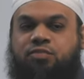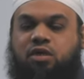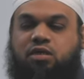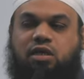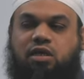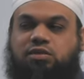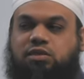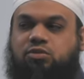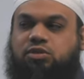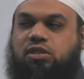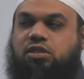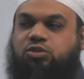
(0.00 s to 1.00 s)
Allah Azza wa
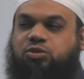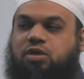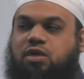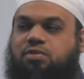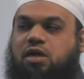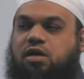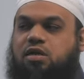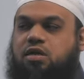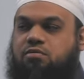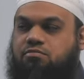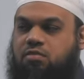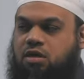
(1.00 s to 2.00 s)
Jalla in Surah
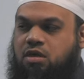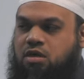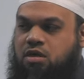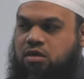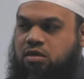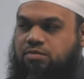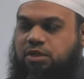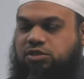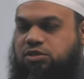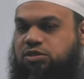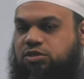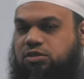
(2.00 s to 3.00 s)
Ibrahim, He
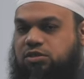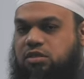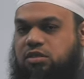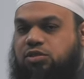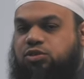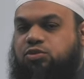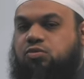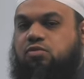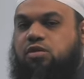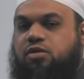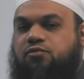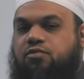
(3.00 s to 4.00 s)
mentions the
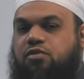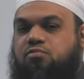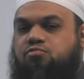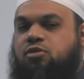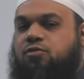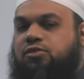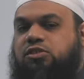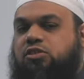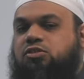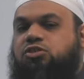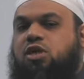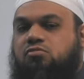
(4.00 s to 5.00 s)
story of prophets
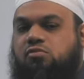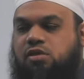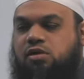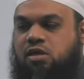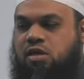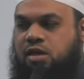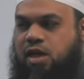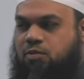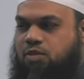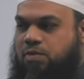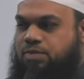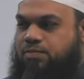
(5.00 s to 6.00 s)
in general, how
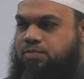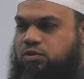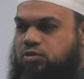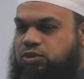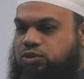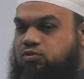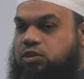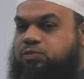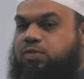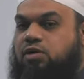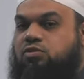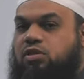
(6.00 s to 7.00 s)
their people used to
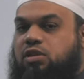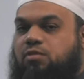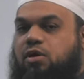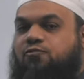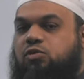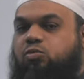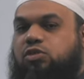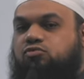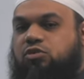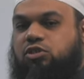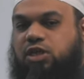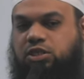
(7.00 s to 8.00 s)
respond to them often with
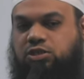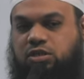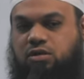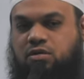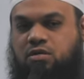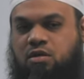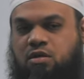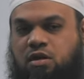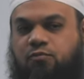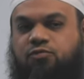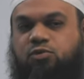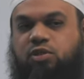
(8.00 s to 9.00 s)
rejection,
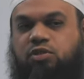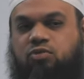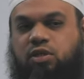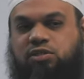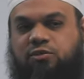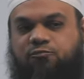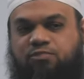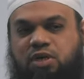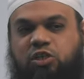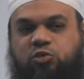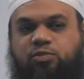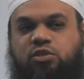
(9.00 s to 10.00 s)
often with threats of
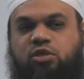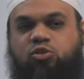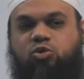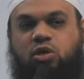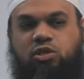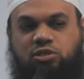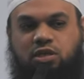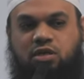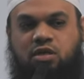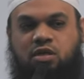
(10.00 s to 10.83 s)
punishment and torture.